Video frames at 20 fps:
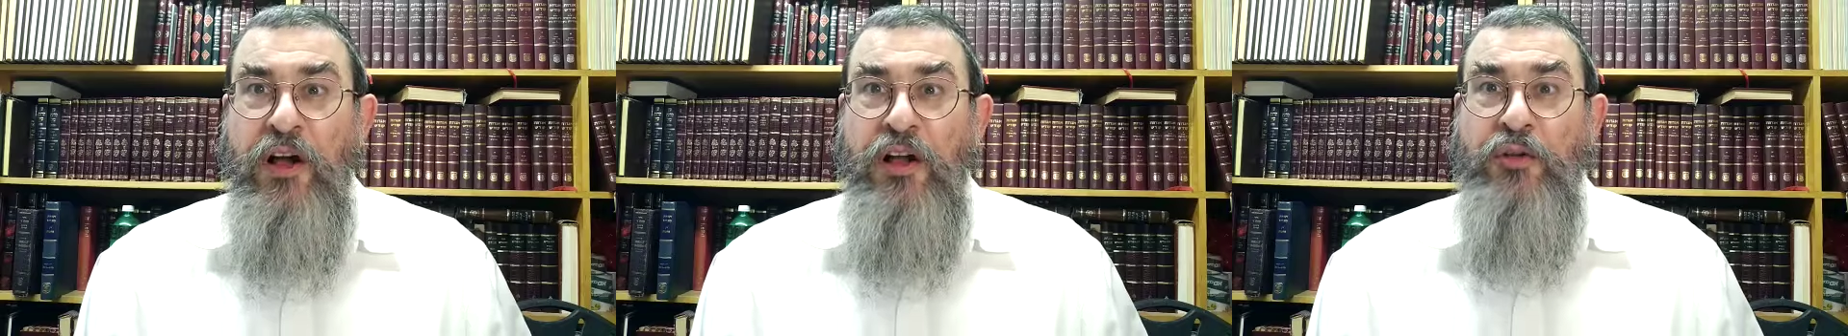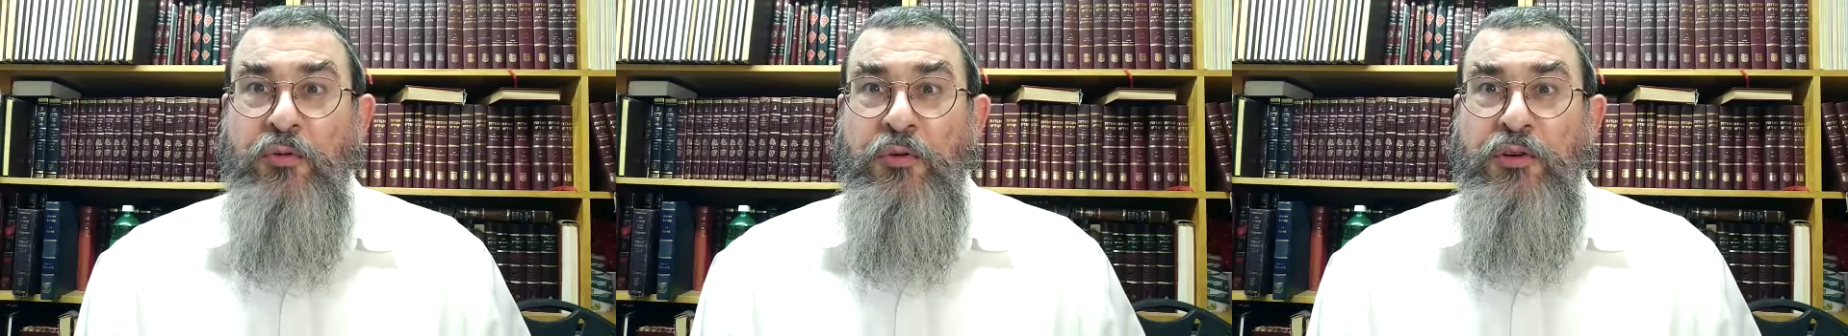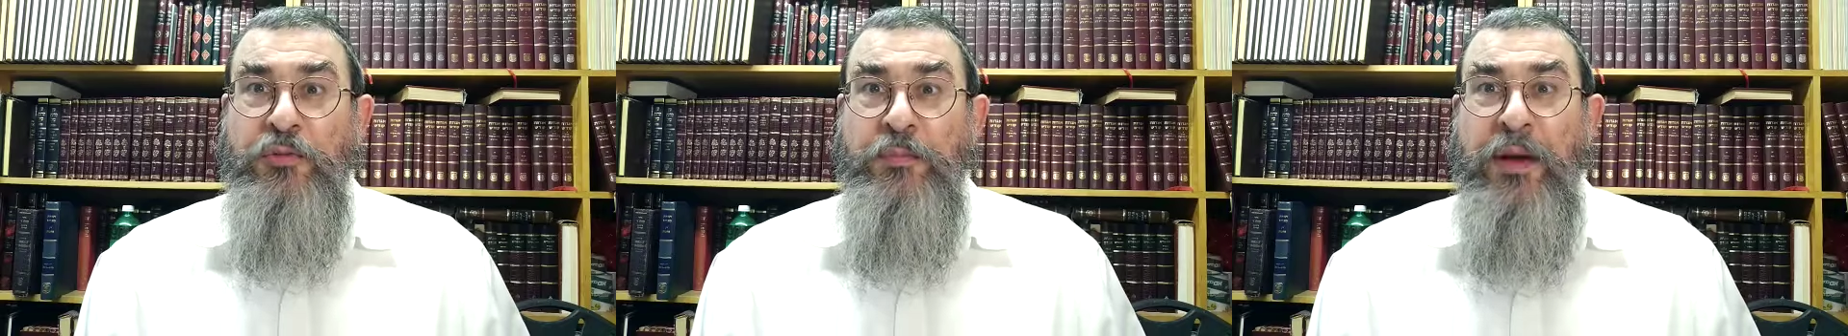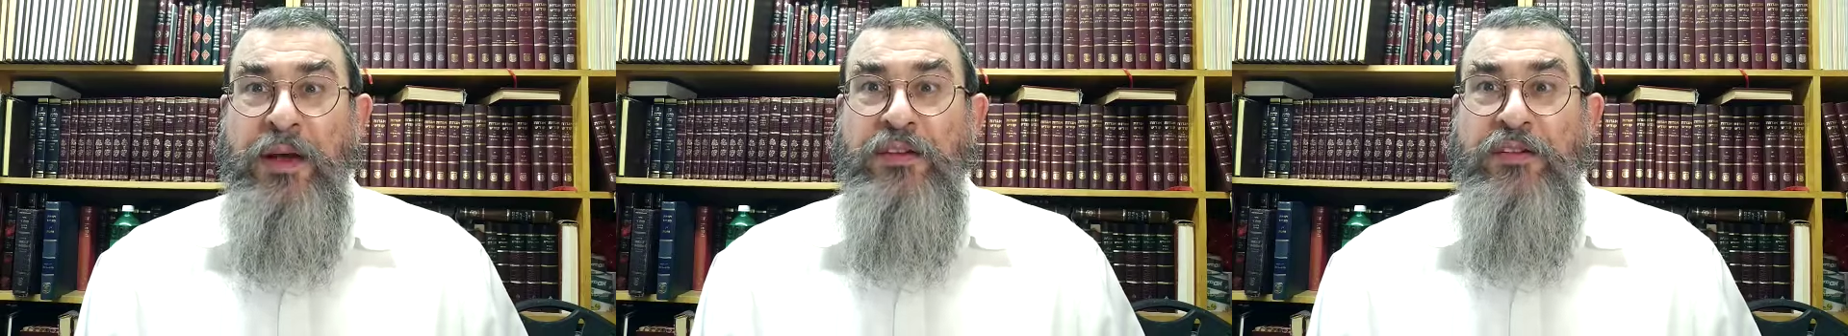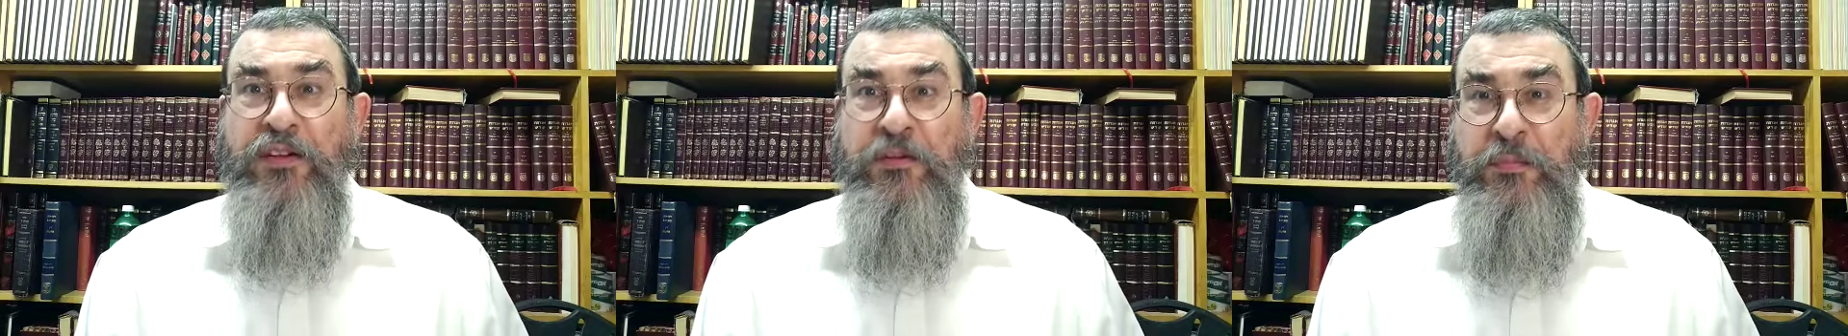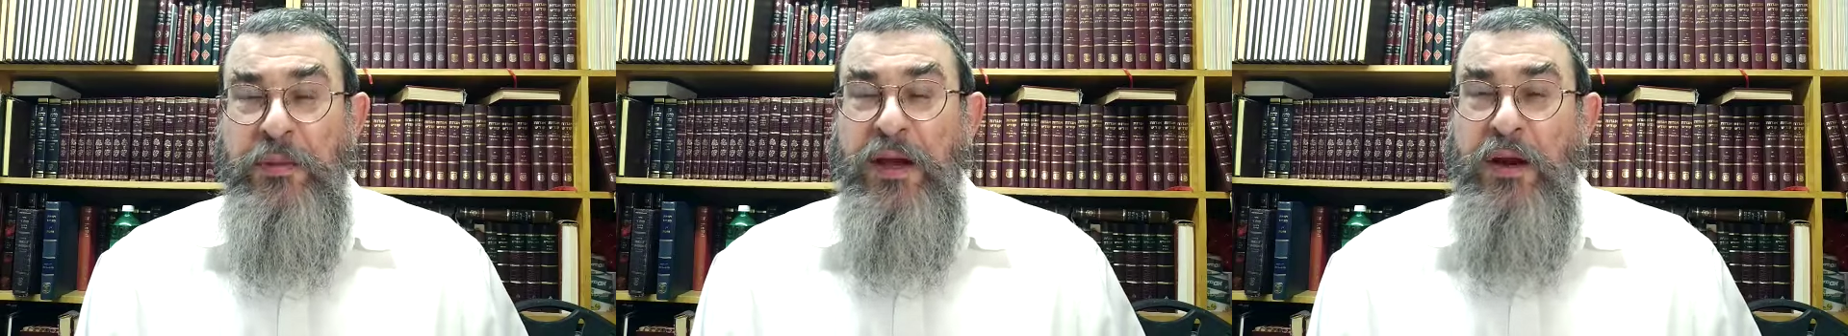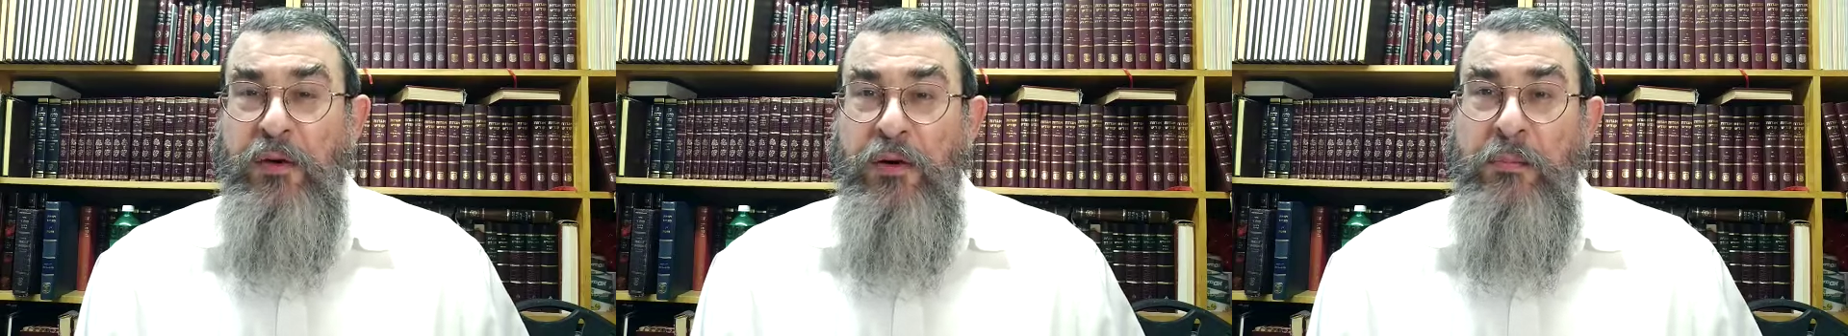us, which makes us
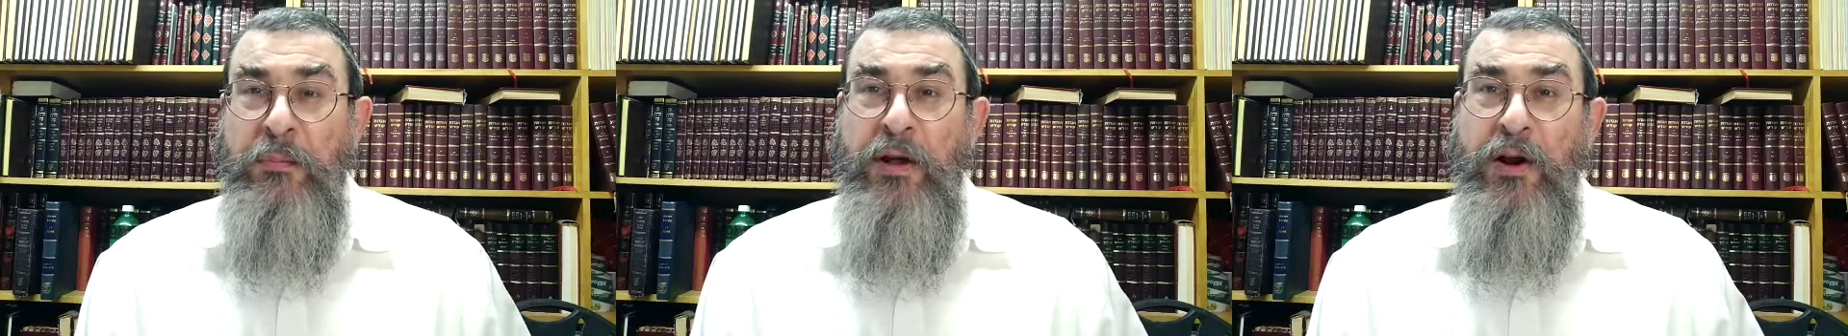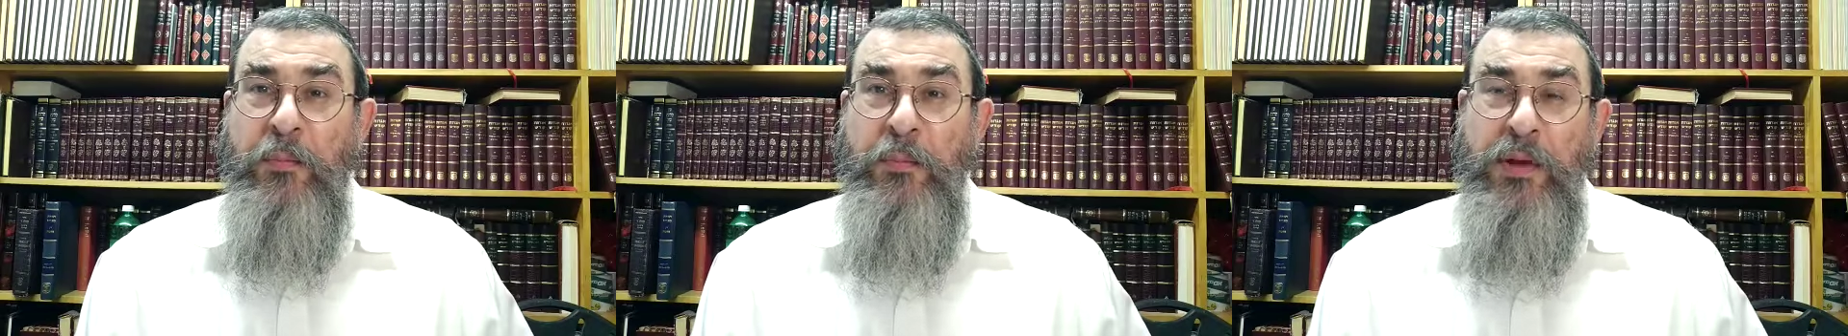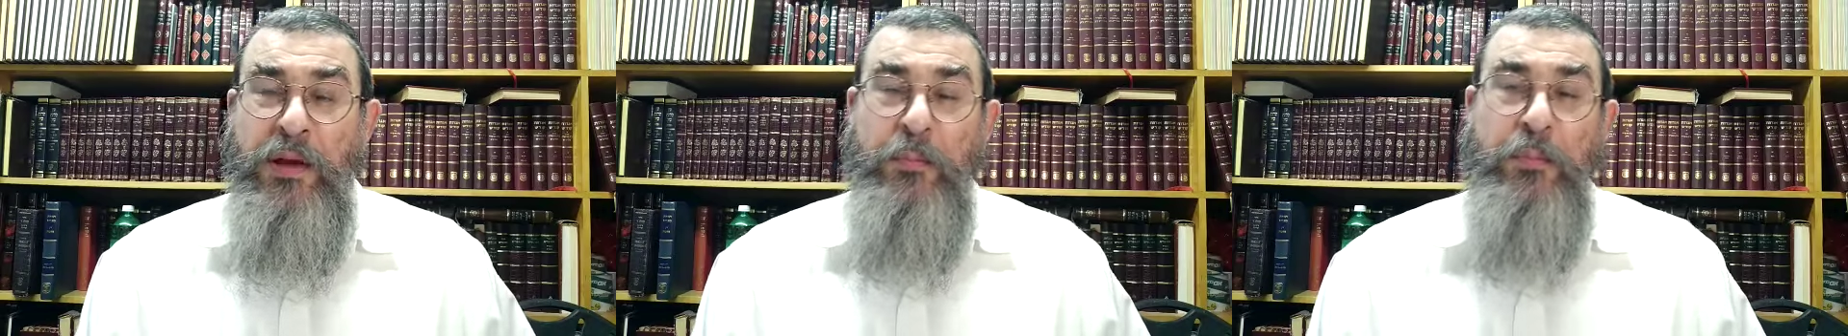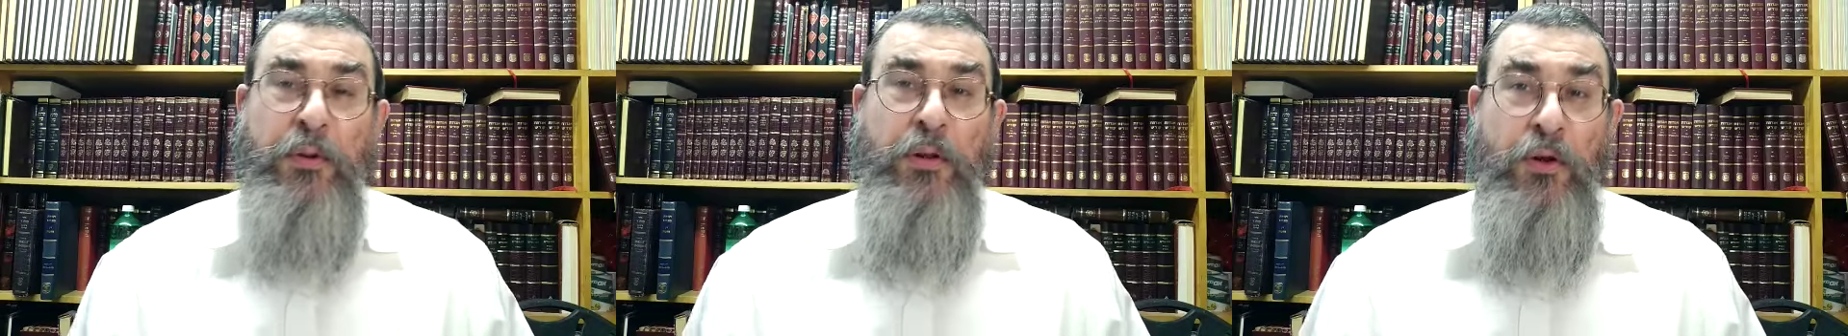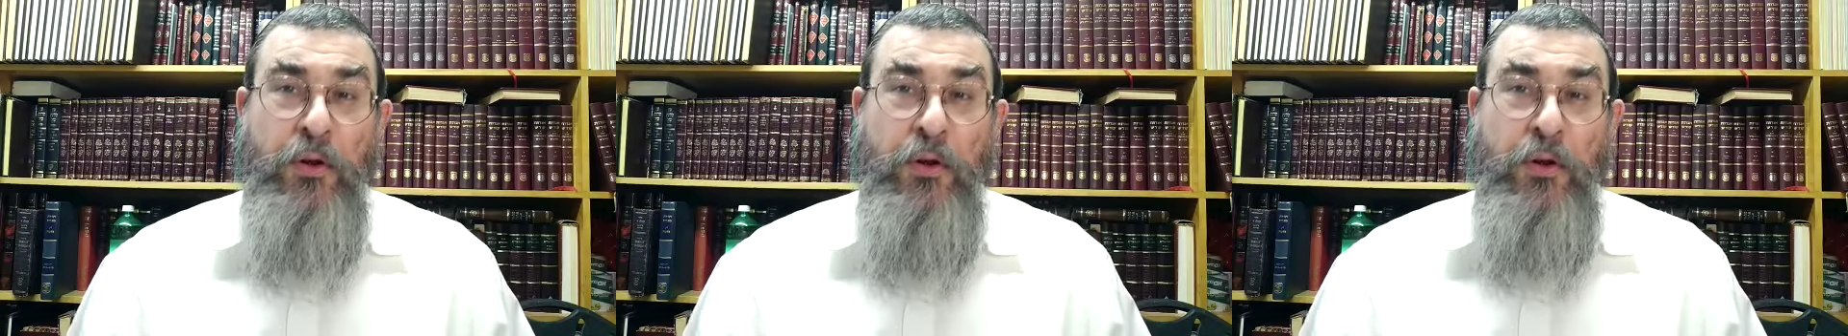bigger and better people,